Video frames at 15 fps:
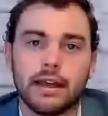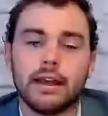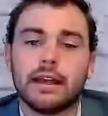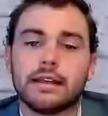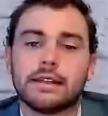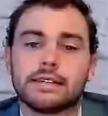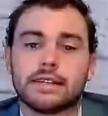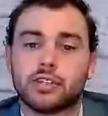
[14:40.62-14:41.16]

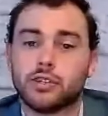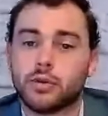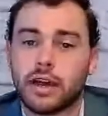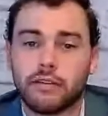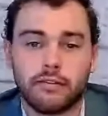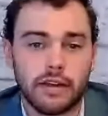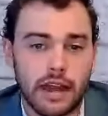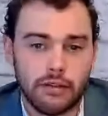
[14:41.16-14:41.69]
Since you
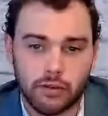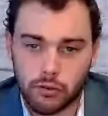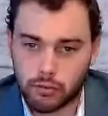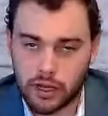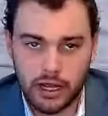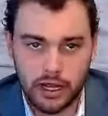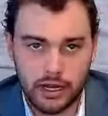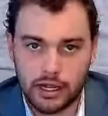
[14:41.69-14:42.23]
have never
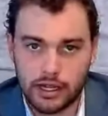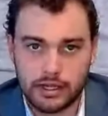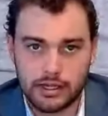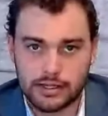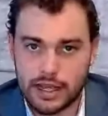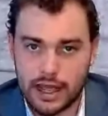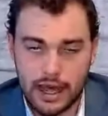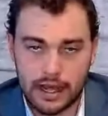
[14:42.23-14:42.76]
paid
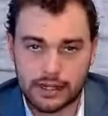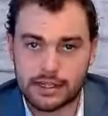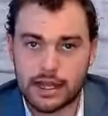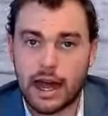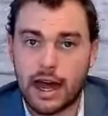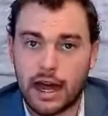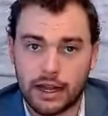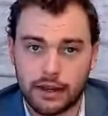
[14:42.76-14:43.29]
tax
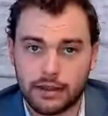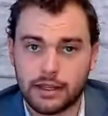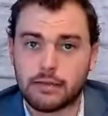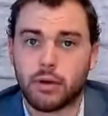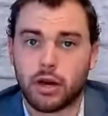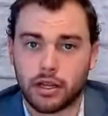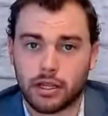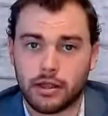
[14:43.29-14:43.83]
on the
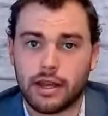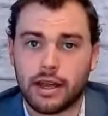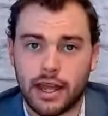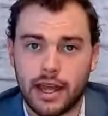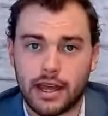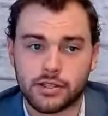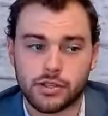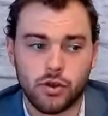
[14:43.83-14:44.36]
money that
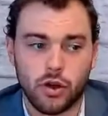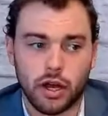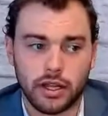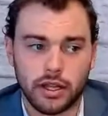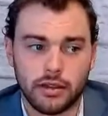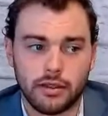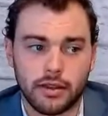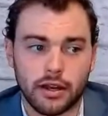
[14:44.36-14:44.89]
has gone
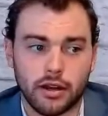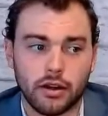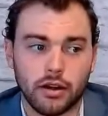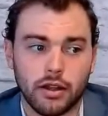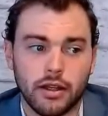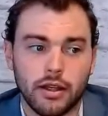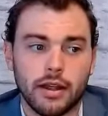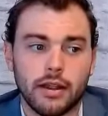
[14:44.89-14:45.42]
in there,
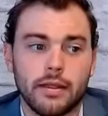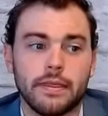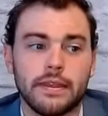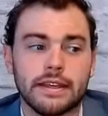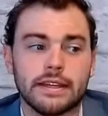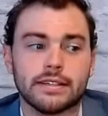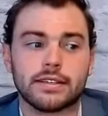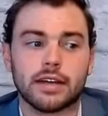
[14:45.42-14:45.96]

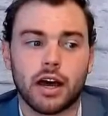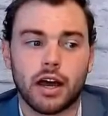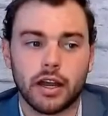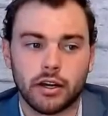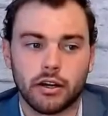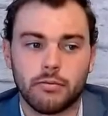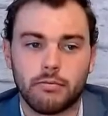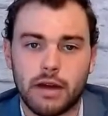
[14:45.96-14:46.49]
the
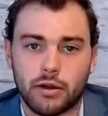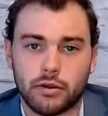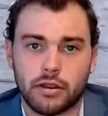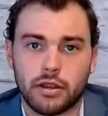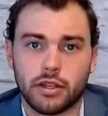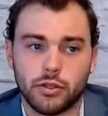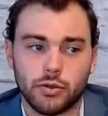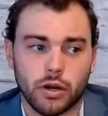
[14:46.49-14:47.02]
entire amount
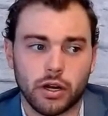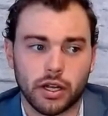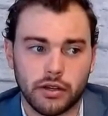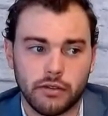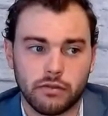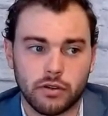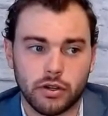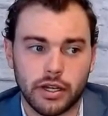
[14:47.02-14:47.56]
that you are
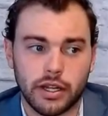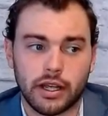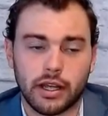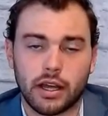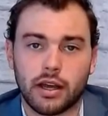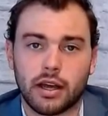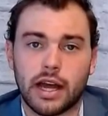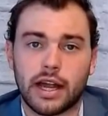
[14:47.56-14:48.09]

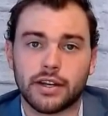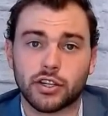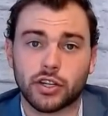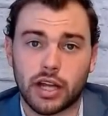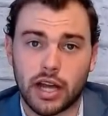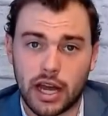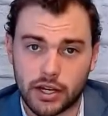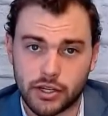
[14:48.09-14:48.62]
converting on your
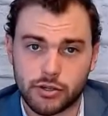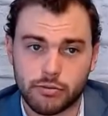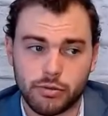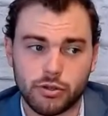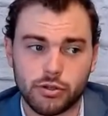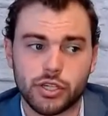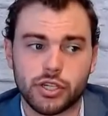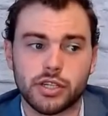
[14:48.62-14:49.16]

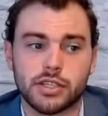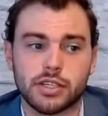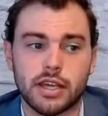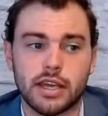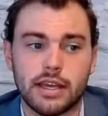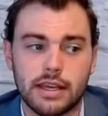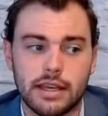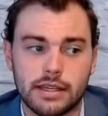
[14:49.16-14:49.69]
contributions
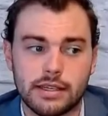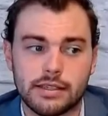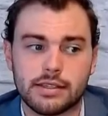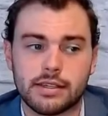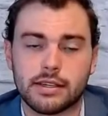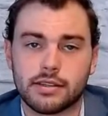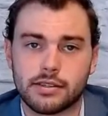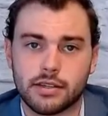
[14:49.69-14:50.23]

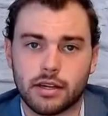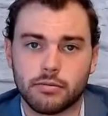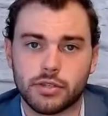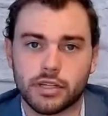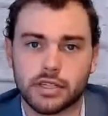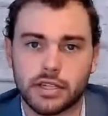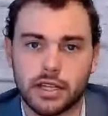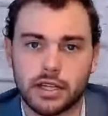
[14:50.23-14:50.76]
is
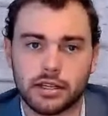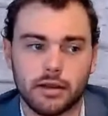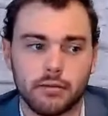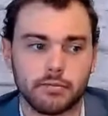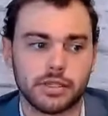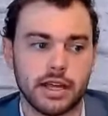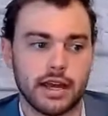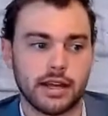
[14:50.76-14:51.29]
subject to income
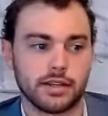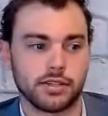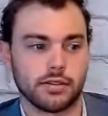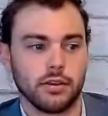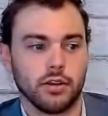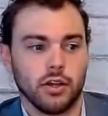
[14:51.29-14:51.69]
tax.